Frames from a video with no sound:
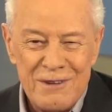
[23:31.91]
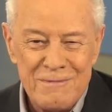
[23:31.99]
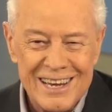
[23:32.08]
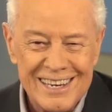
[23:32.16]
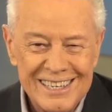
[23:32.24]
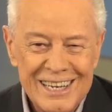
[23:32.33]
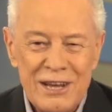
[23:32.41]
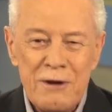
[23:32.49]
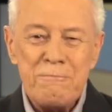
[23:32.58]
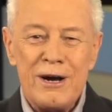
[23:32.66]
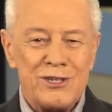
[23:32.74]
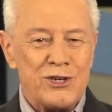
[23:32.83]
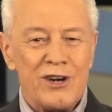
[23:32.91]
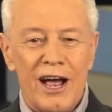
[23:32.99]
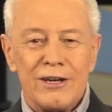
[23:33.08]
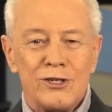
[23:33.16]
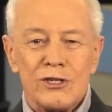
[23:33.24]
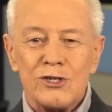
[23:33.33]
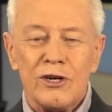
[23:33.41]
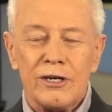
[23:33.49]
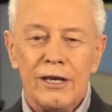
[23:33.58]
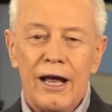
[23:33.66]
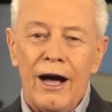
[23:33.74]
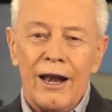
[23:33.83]
Amen. But you're not just going
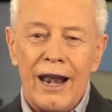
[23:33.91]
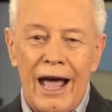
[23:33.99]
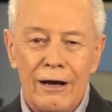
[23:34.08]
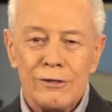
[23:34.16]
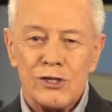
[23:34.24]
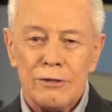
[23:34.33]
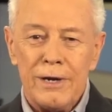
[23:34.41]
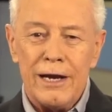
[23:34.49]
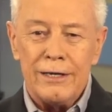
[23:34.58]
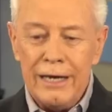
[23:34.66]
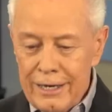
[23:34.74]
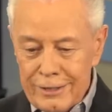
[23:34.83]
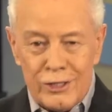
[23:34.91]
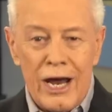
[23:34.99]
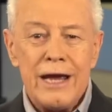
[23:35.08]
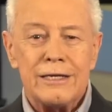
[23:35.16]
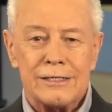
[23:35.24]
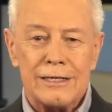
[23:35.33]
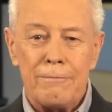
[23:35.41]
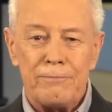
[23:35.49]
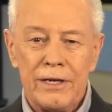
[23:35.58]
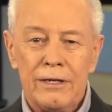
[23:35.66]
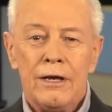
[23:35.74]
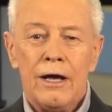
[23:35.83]
to allow somebody to take
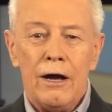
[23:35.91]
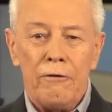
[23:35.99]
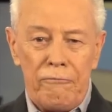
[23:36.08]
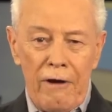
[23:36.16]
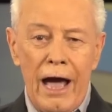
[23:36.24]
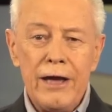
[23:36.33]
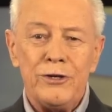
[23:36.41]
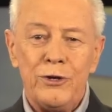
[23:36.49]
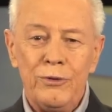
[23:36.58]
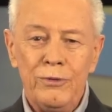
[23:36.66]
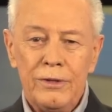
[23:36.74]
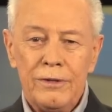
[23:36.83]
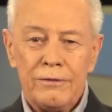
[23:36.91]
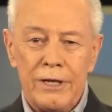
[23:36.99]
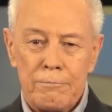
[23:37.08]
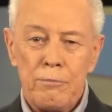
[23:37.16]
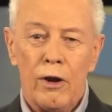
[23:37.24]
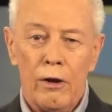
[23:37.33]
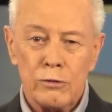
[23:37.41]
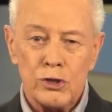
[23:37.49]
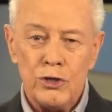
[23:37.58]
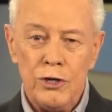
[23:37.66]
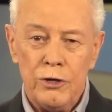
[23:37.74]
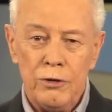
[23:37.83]
something of value that belongs
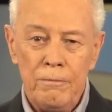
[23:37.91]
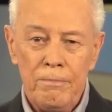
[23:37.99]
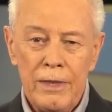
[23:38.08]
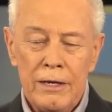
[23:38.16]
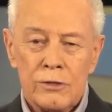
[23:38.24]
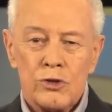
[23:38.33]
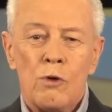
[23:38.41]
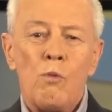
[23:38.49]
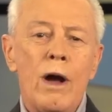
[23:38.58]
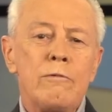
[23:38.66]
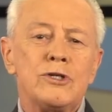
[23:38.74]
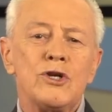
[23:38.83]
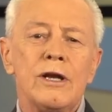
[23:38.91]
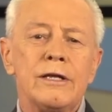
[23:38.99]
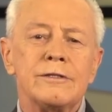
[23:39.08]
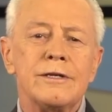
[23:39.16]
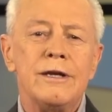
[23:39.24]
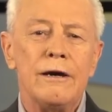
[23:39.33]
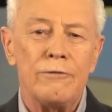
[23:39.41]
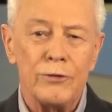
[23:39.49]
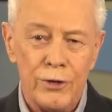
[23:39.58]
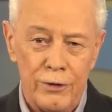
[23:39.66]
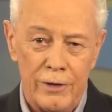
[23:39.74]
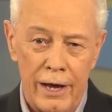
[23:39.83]
to you. So why would you let the devil
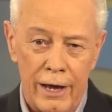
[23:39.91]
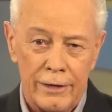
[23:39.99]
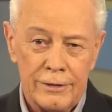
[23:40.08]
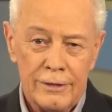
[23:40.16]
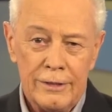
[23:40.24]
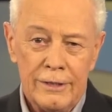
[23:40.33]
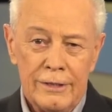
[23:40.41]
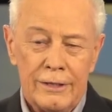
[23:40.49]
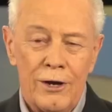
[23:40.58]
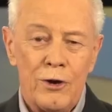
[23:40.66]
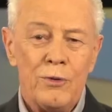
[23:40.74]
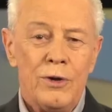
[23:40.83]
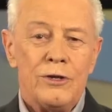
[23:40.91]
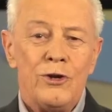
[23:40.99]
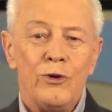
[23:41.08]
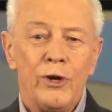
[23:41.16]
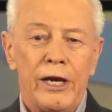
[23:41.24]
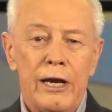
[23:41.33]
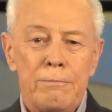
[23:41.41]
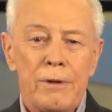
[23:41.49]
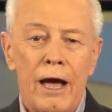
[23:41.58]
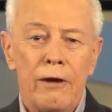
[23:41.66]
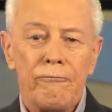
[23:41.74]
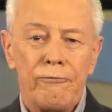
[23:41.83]
do that? No, you
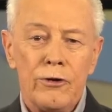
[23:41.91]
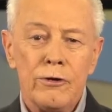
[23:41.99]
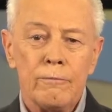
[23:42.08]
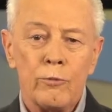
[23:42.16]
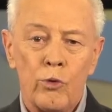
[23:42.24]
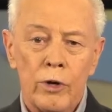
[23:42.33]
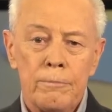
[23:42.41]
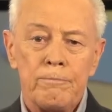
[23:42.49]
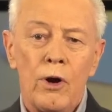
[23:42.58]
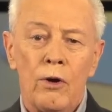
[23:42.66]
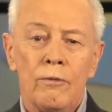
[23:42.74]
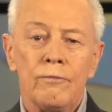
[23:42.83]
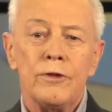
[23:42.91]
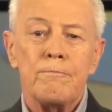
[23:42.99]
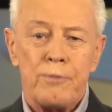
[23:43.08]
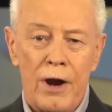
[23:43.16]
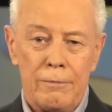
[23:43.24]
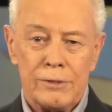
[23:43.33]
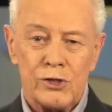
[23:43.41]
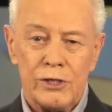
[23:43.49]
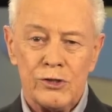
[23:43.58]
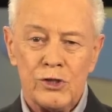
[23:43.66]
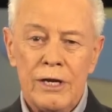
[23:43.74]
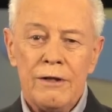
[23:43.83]
keep a firm grip on the
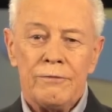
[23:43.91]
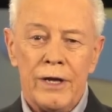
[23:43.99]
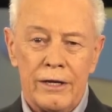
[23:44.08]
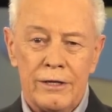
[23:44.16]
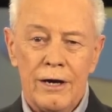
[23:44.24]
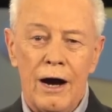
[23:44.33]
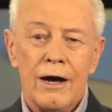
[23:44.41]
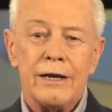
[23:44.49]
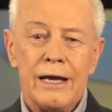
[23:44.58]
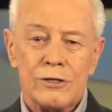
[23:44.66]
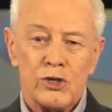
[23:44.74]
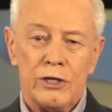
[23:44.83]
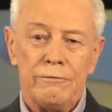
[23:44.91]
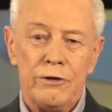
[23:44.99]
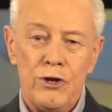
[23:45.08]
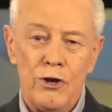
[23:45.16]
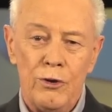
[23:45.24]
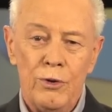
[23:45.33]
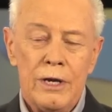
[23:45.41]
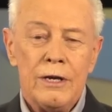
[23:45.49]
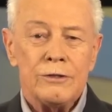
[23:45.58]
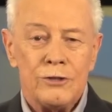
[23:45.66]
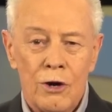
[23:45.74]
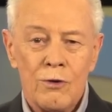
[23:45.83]
promises that God has given you.
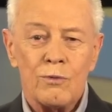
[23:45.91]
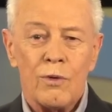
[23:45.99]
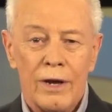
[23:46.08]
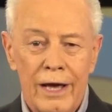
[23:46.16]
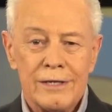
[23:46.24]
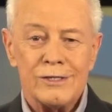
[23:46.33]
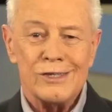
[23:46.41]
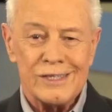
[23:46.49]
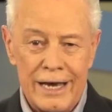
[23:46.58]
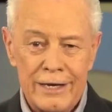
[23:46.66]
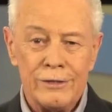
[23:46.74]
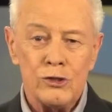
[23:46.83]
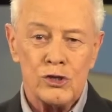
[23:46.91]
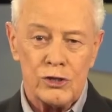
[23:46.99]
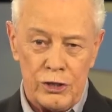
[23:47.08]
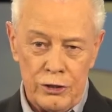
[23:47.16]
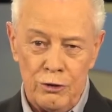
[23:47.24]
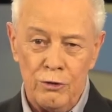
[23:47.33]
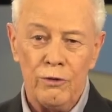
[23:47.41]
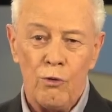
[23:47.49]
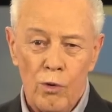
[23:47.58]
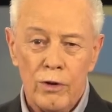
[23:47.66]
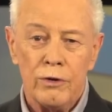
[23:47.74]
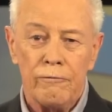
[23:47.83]
Don't let Satan steal the
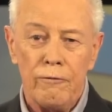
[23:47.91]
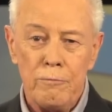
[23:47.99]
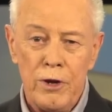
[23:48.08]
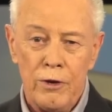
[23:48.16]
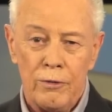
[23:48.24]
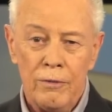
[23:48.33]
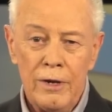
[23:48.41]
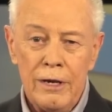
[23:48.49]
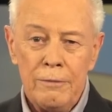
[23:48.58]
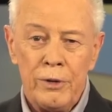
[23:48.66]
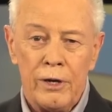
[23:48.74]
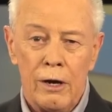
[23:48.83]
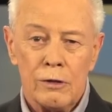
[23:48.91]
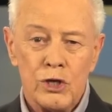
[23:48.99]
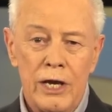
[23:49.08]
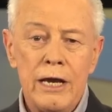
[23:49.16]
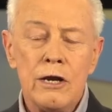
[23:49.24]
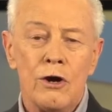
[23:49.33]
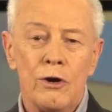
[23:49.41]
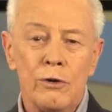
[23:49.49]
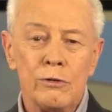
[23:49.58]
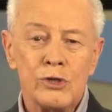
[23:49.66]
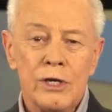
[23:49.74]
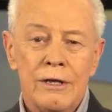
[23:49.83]
word from you because he
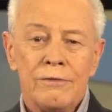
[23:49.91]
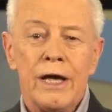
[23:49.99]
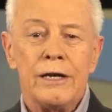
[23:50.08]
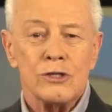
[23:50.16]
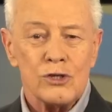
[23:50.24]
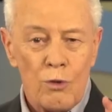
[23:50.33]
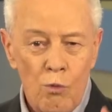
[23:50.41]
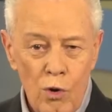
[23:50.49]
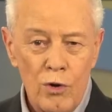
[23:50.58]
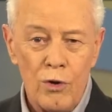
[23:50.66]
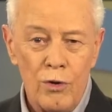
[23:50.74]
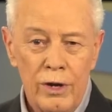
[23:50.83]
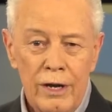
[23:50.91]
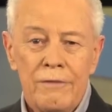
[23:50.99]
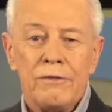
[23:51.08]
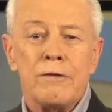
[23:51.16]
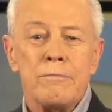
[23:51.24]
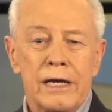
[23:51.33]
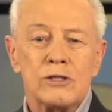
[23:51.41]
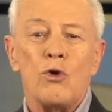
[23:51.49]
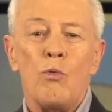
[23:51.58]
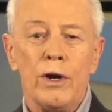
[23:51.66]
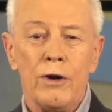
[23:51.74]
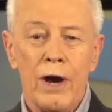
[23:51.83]
knows that it's the word that makes a
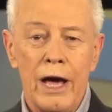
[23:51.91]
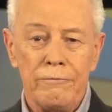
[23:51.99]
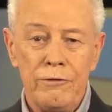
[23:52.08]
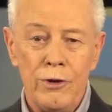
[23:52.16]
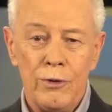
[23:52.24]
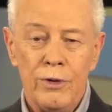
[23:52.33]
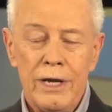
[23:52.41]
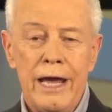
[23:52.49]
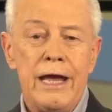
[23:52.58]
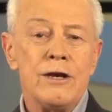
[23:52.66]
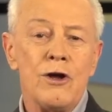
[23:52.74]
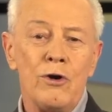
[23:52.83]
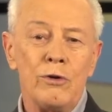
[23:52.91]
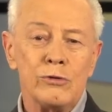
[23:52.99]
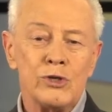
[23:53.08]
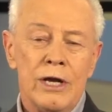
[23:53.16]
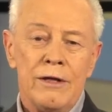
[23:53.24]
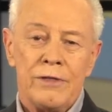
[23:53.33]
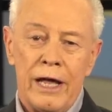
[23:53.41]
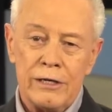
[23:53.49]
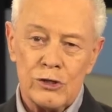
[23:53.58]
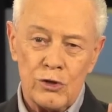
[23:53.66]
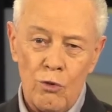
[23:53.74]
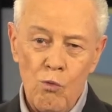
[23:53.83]
winner out of you. He knows that
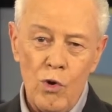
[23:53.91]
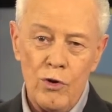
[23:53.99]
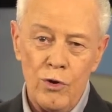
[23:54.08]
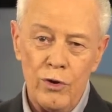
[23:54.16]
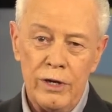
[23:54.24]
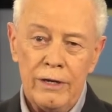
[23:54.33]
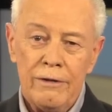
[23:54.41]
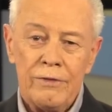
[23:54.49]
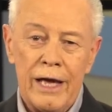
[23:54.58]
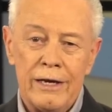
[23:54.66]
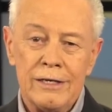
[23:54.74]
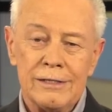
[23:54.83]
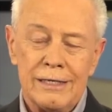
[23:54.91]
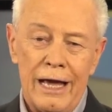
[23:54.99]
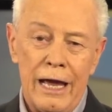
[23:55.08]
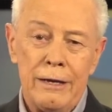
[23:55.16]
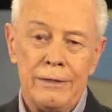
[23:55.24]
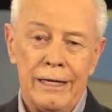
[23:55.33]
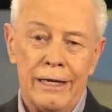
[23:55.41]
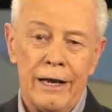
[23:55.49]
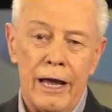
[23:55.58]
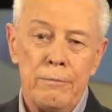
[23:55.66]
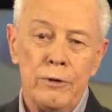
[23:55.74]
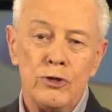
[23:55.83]
it's the word that is, a,
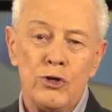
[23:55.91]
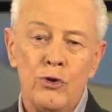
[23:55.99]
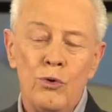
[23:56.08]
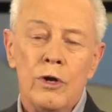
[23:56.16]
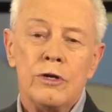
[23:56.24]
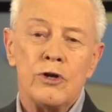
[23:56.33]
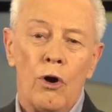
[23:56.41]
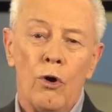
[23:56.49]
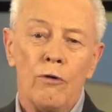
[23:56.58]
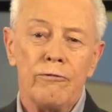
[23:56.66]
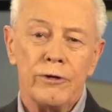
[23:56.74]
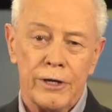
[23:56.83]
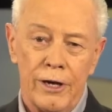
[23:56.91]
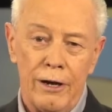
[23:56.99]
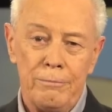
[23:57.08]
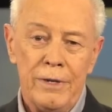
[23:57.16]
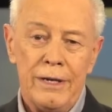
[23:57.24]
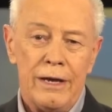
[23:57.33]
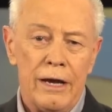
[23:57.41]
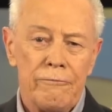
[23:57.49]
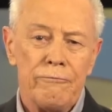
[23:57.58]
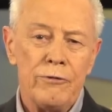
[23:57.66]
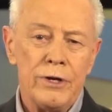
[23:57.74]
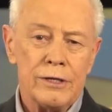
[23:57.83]
enables you to overcome
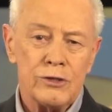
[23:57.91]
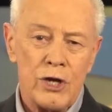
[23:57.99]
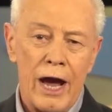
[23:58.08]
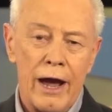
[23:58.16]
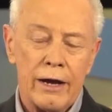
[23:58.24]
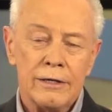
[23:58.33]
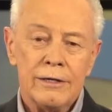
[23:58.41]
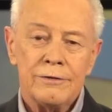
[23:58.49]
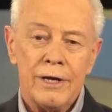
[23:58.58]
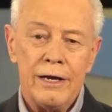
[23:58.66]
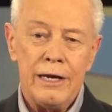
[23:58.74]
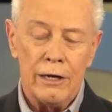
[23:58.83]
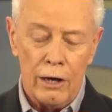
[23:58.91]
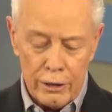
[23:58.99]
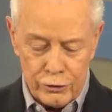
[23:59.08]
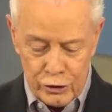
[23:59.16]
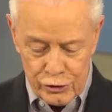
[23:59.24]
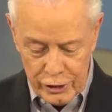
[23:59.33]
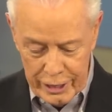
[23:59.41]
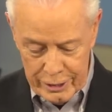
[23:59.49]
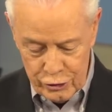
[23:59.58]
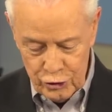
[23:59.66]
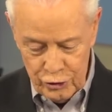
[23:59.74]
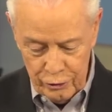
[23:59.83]
every attack that he launches
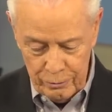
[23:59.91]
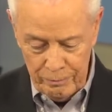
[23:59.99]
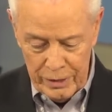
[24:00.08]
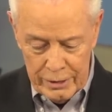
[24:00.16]
against you.